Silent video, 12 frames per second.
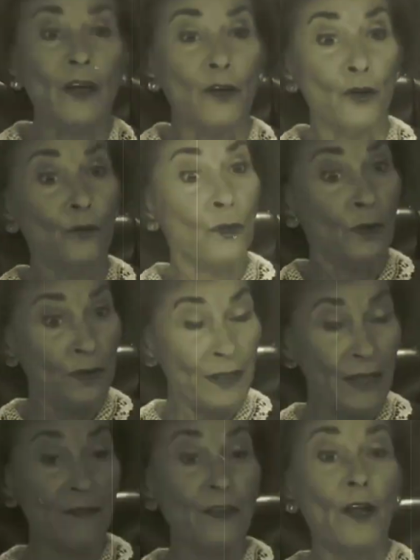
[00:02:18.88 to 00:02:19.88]
that you
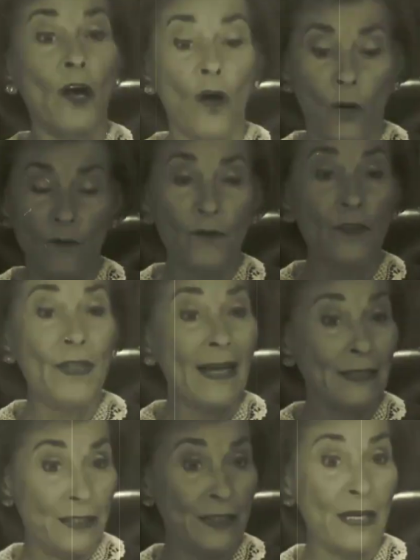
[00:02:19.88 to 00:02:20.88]
live in the home for
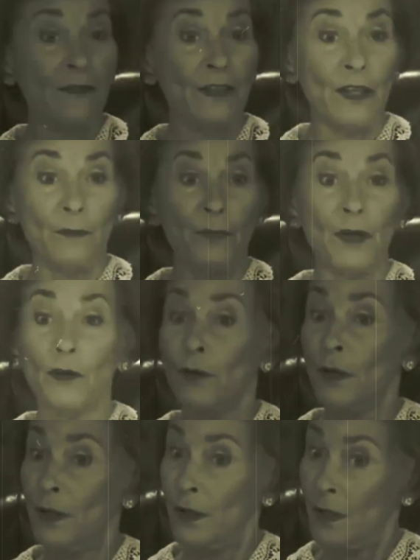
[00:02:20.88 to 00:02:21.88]
that 7-year
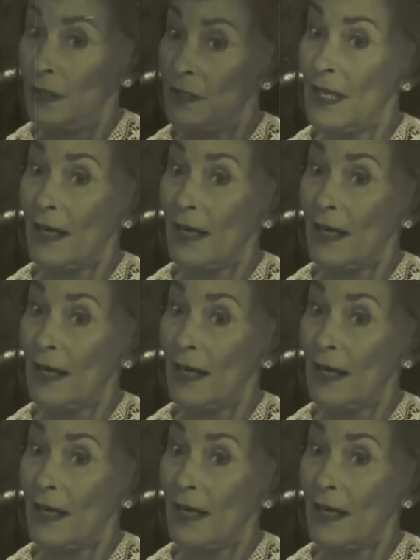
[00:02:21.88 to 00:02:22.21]
period. Is